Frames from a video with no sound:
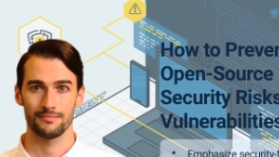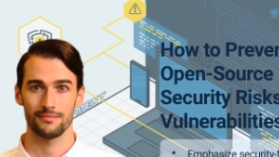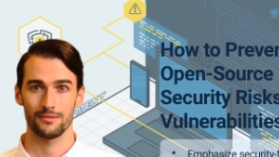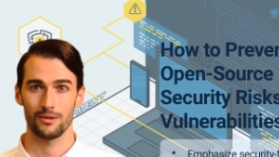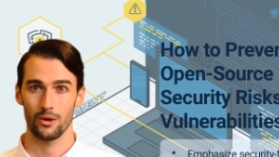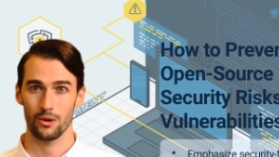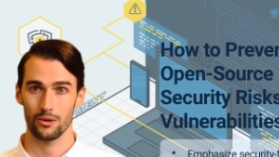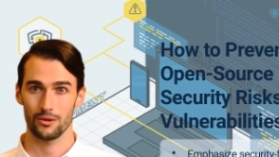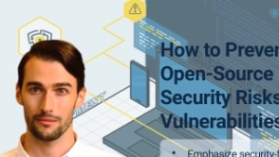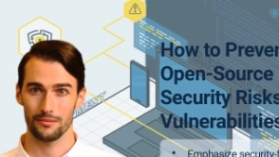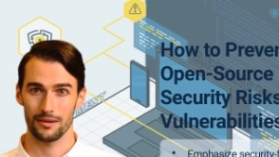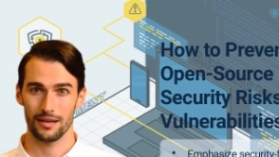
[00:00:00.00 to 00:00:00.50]

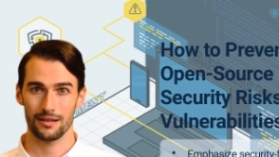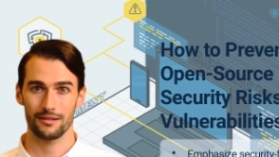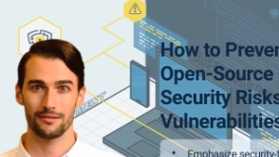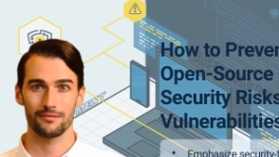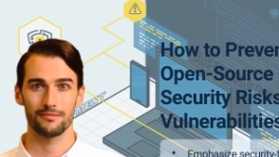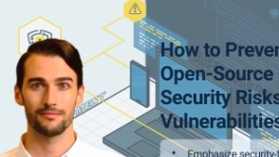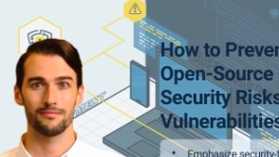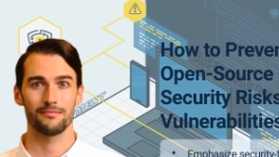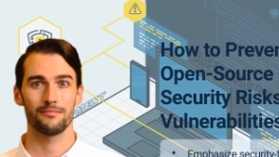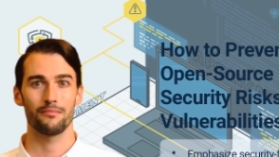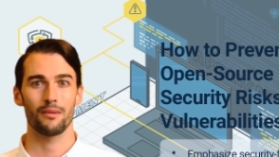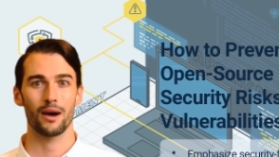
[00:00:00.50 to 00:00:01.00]
Automate,
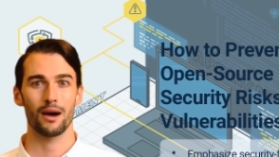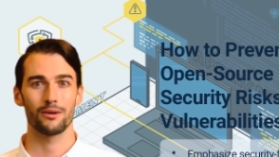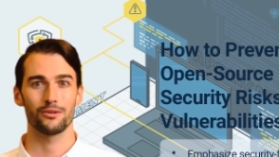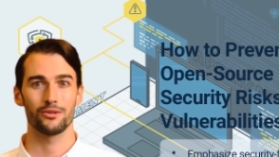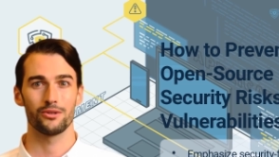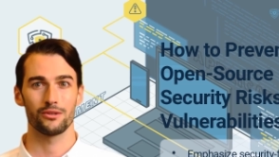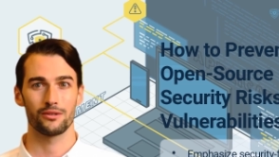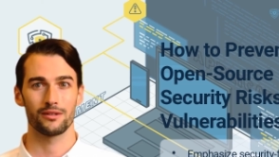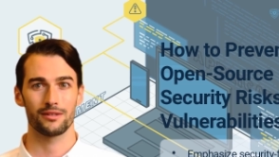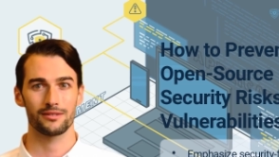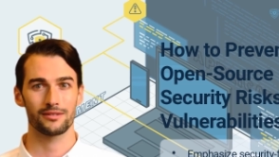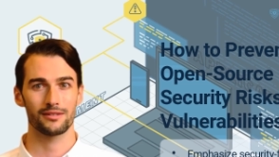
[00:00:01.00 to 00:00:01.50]

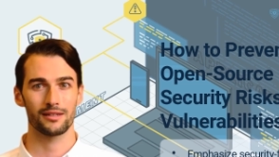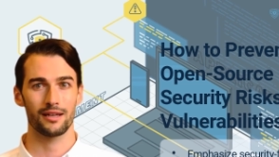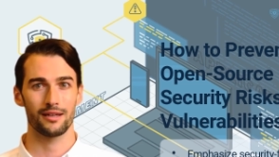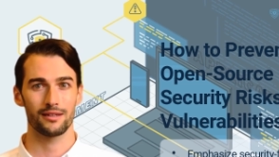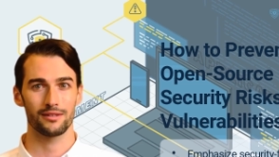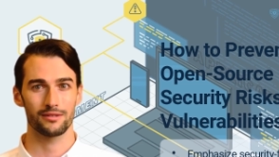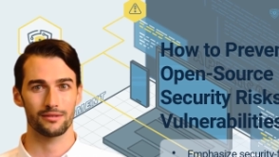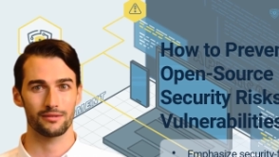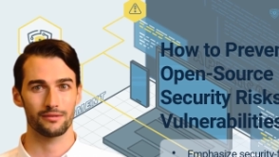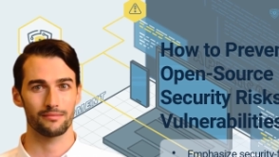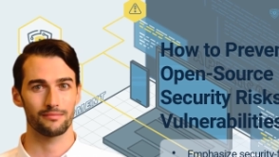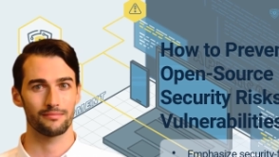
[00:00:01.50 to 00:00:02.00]
monitor, and
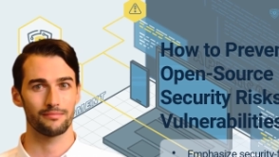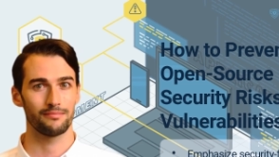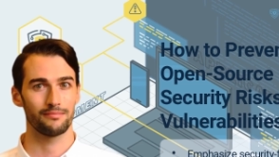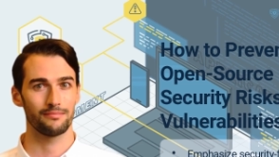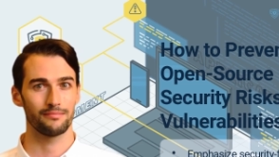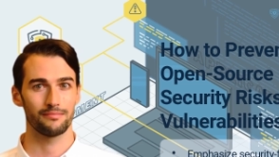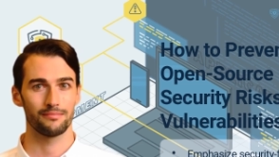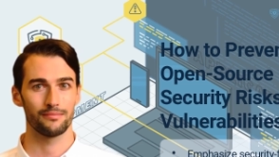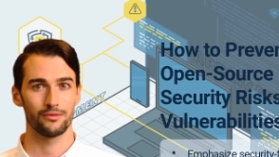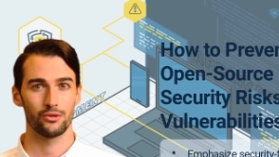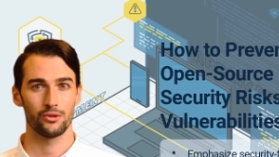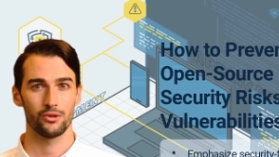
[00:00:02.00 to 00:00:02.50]
test.
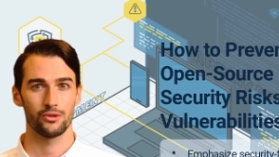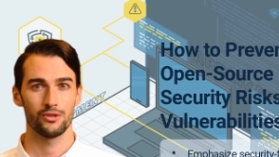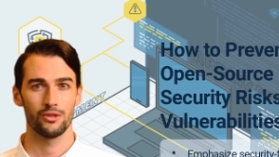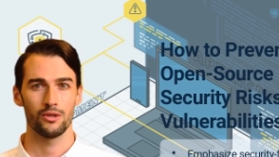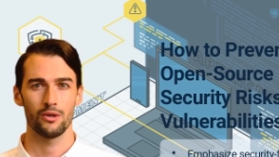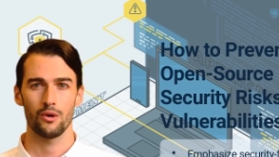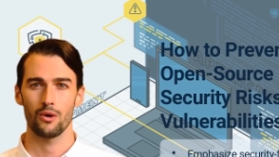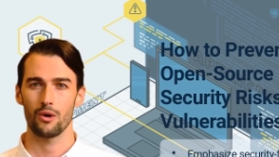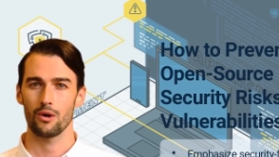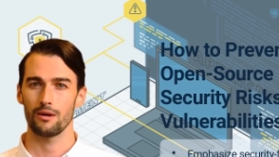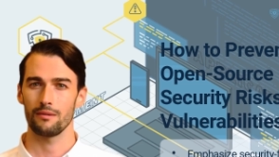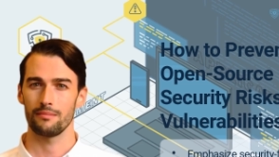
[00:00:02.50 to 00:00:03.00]
Use an
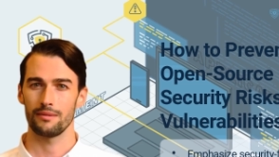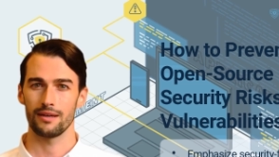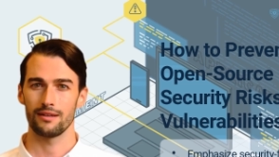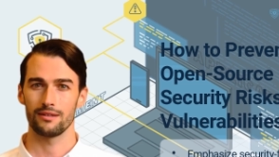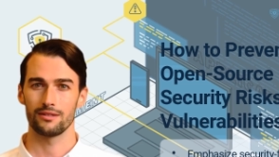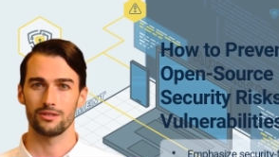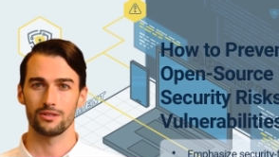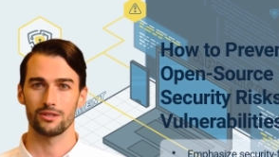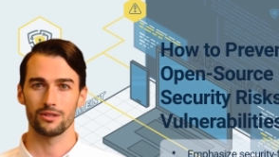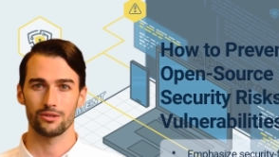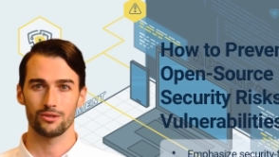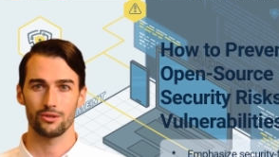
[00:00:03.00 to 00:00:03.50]
automated
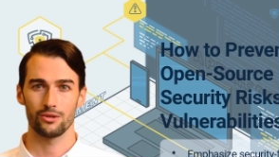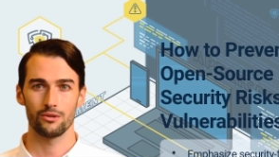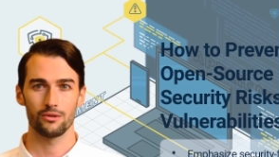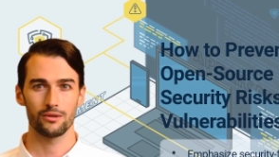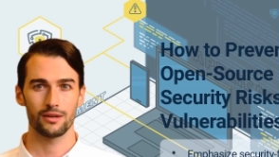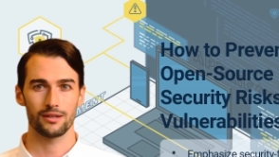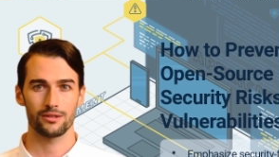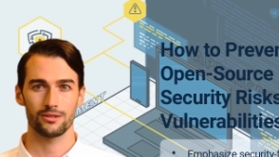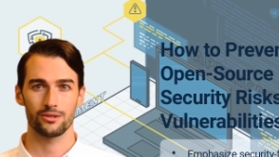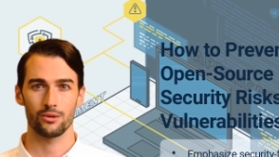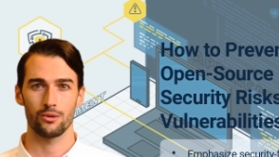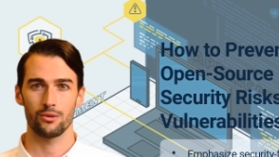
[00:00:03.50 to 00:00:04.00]

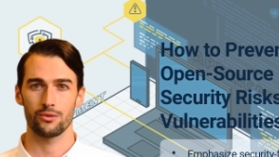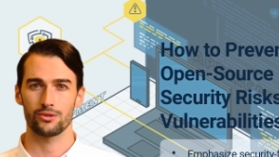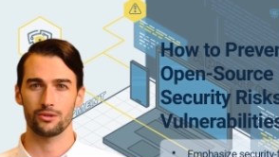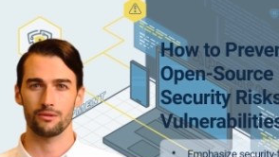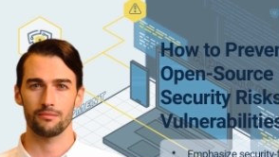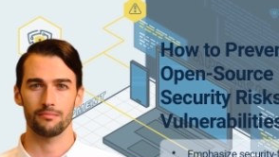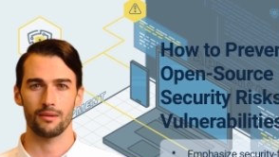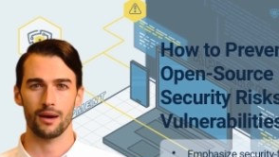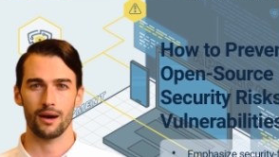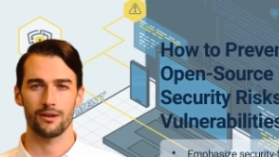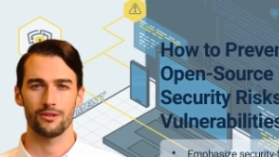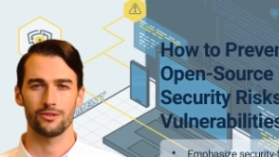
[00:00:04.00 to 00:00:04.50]
security tool to
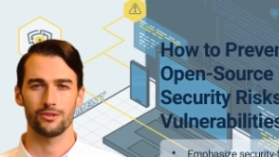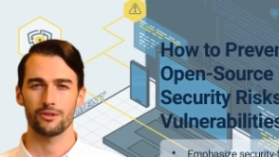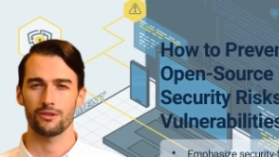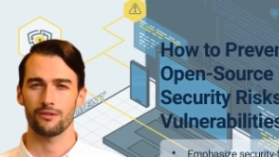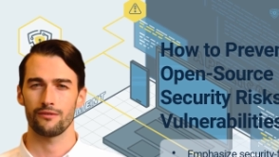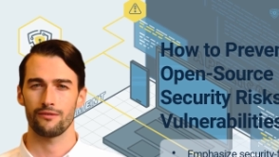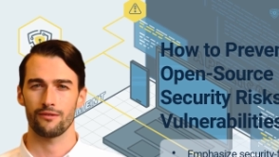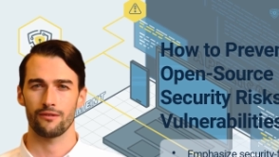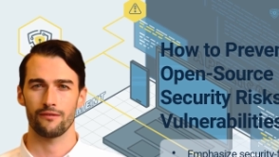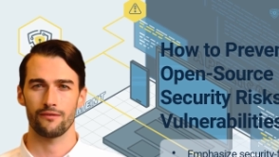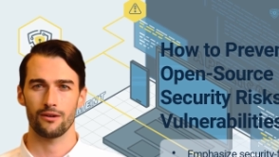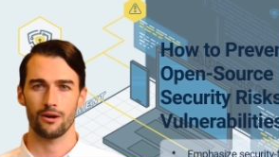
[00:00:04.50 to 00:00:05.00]
monitor
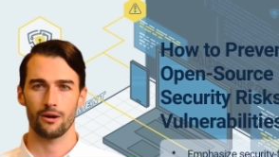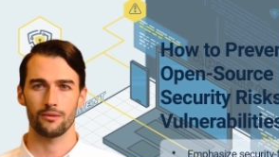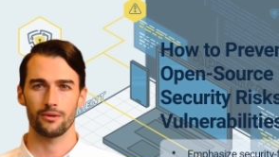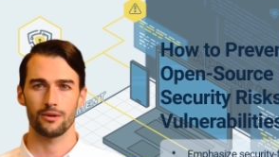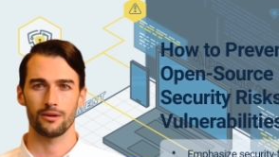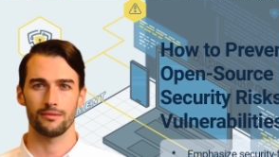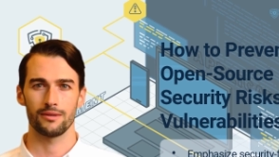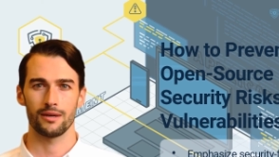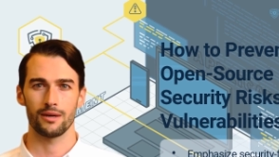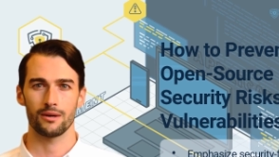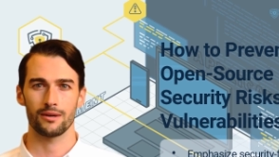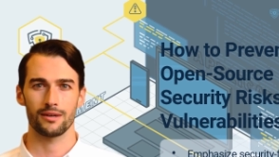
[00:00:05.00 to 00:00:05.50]
for
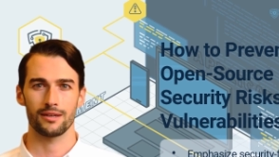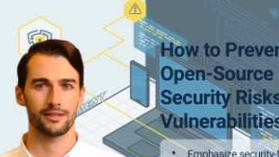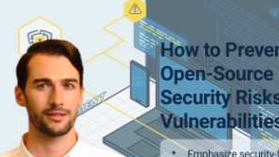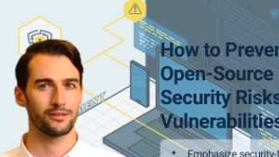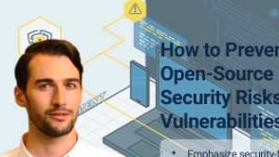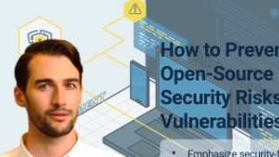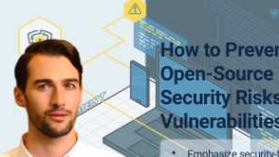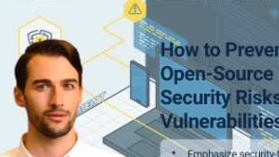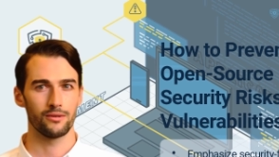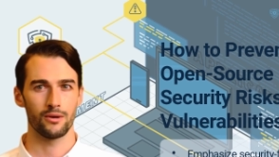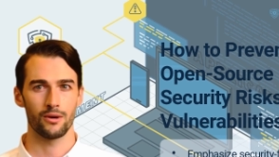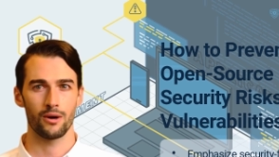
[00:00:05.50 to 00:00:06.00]
vulnerabilities
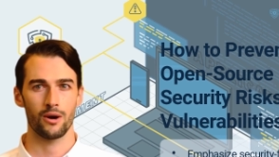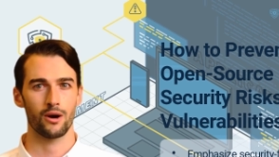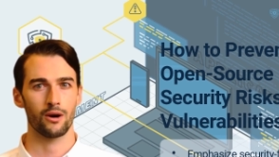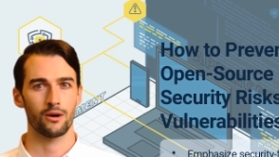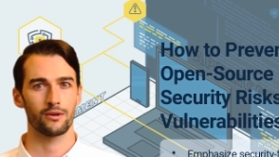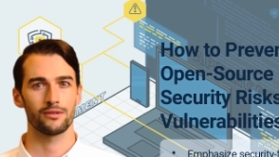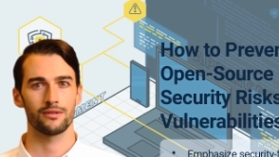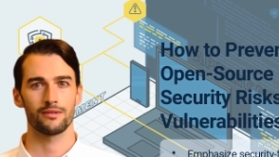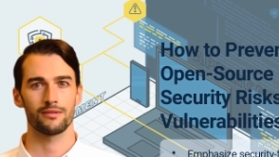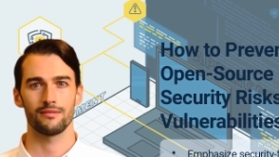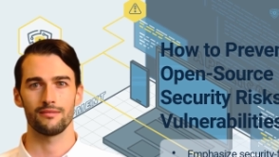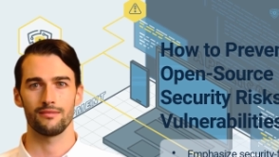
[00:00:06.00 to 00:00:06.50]
through
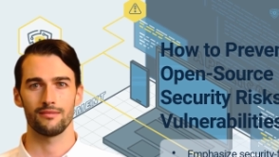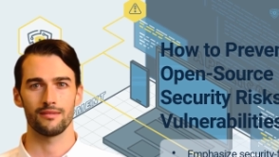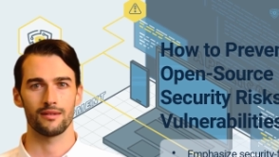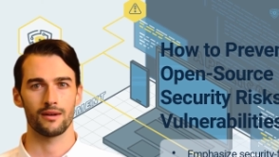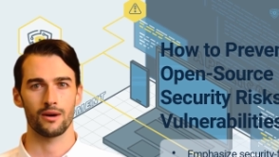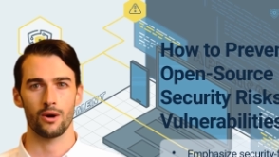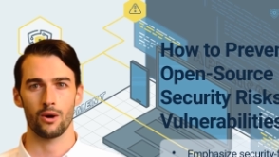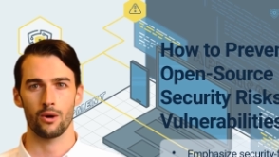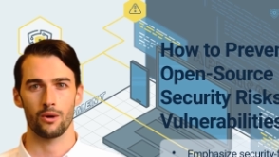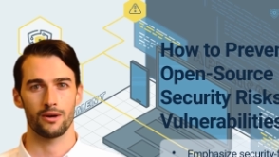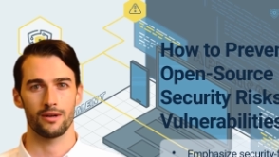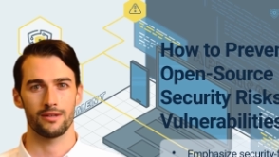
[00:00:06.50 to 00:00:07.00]
logs,
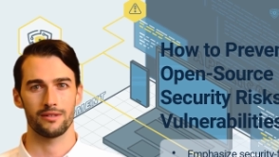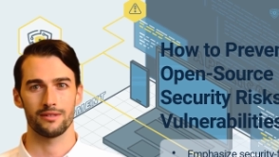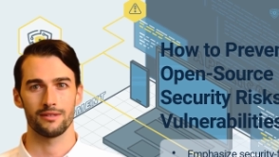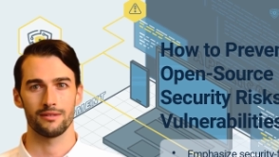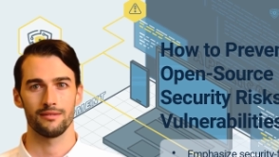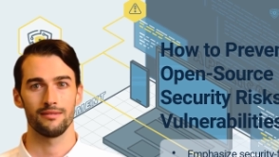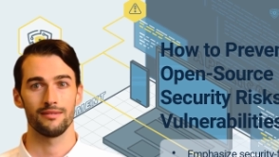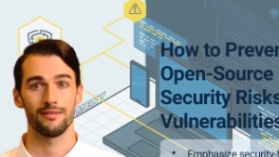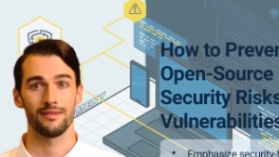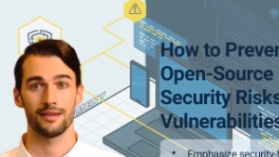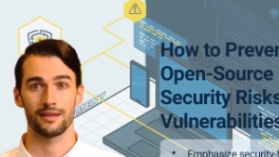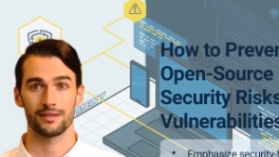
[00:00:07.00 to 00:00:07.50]
audits,
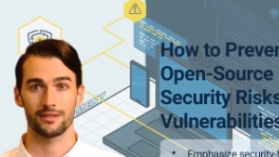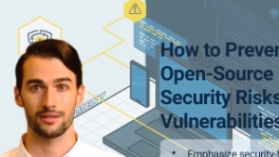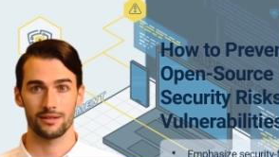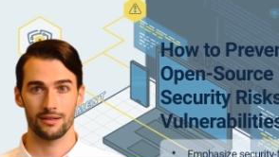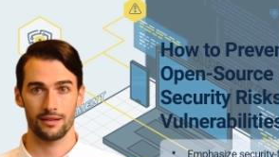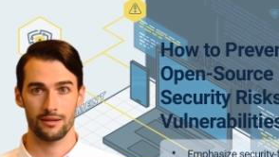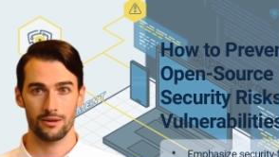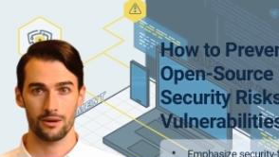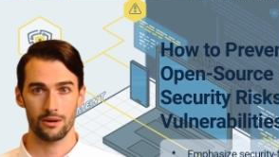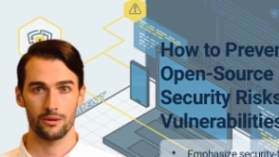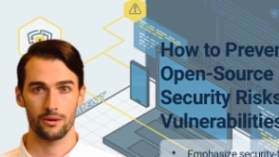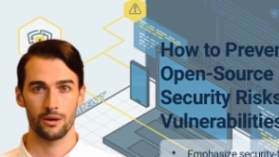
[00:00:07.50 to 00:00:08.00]

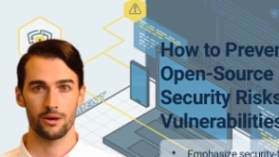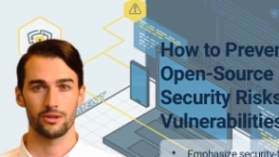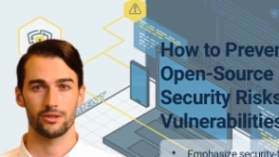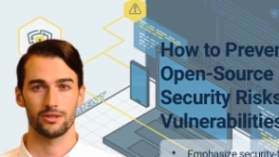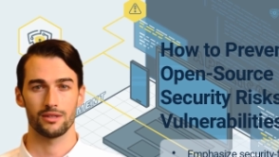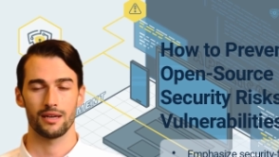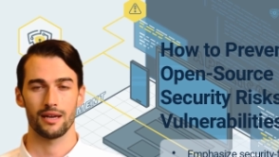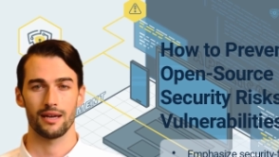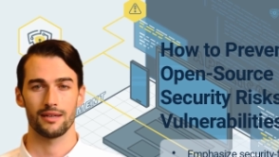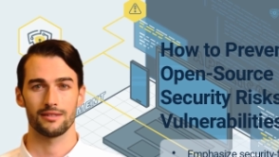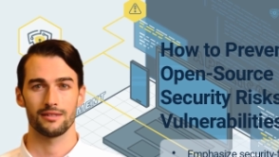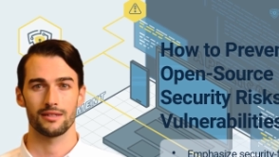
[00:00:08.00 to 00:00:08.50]
incident alerts,
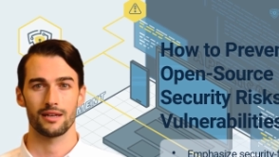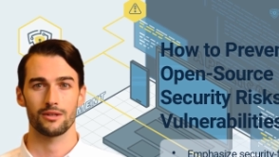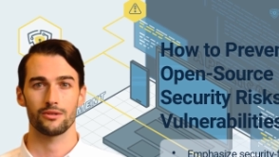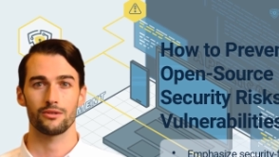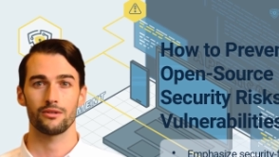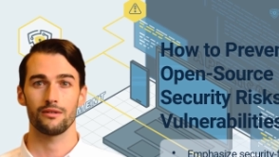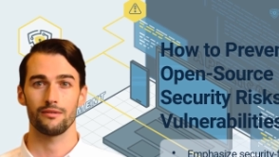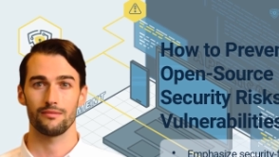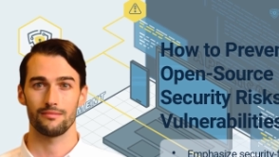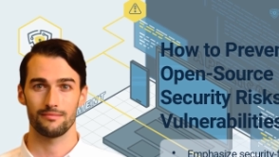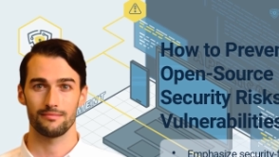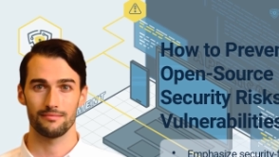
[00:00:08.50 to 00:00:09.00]

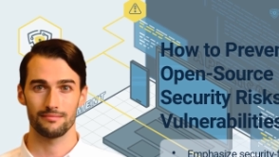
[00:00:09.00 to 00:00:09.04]
etc.